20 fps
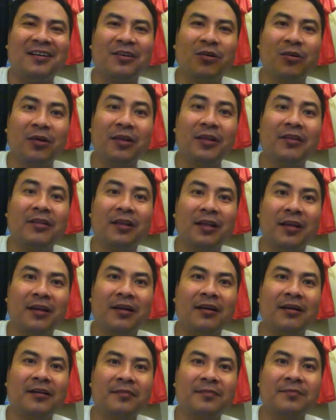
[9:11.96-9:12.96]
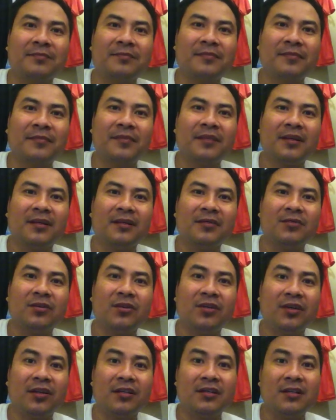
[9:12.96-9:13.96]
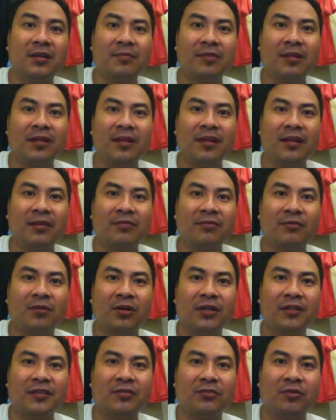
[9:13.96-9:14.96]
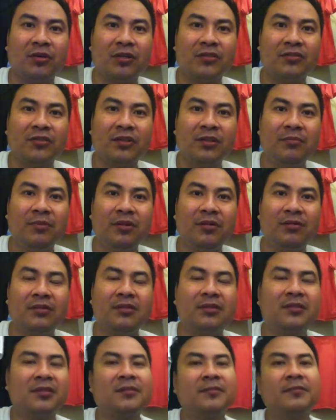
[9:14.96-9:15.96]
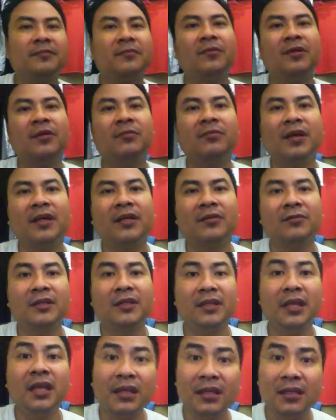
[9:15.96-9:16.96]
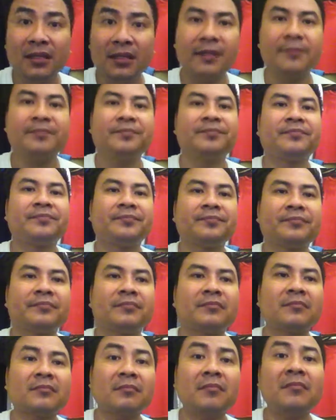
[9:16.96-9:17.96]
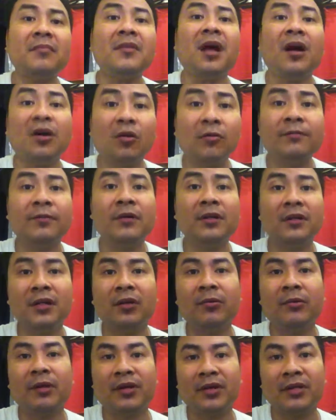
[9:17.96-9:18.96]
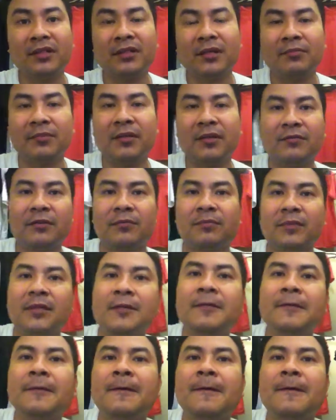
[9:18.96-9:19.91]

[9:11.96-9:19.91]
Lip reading: going there to learn something, and of course to contribute with my critique. Hopefully they will learn something from me.